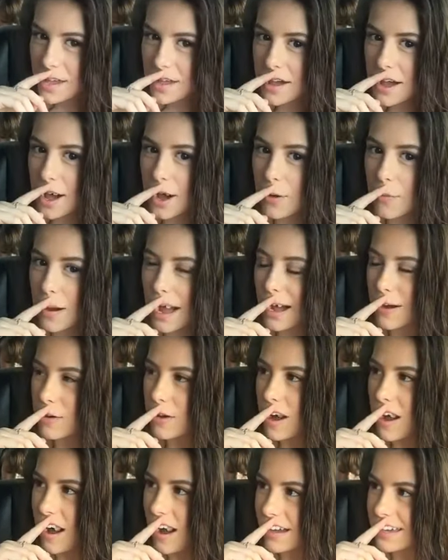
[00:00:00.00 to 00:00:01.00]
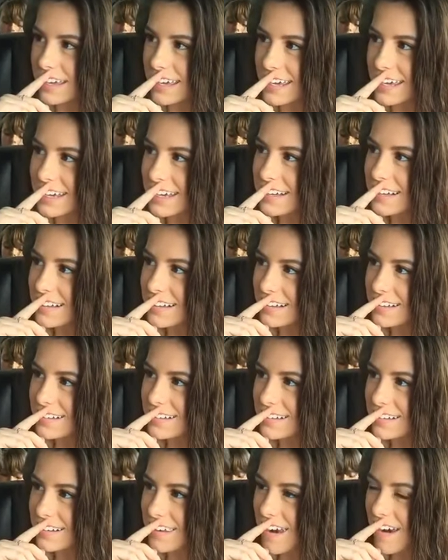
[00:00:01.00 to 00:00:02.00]
Oh wow, cocky.
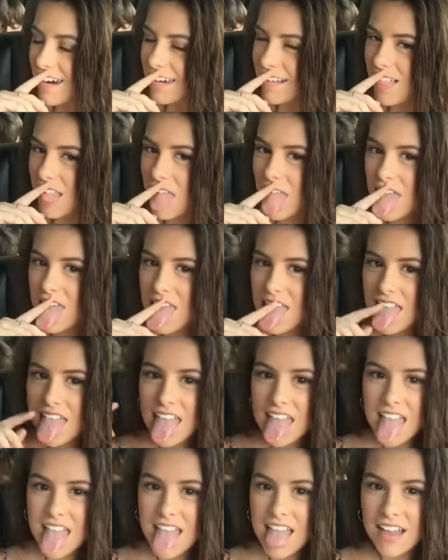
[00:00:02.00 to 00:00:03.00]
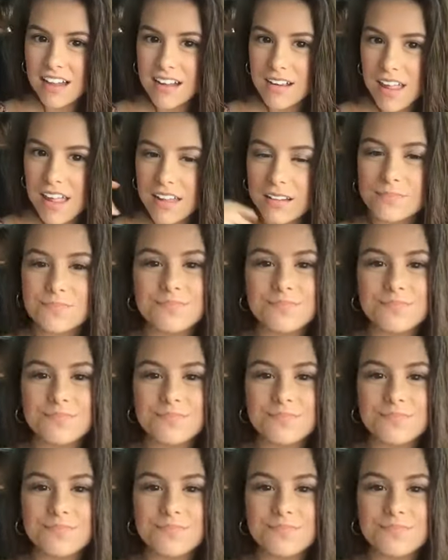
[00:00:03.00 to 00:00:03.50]
Did you always do that?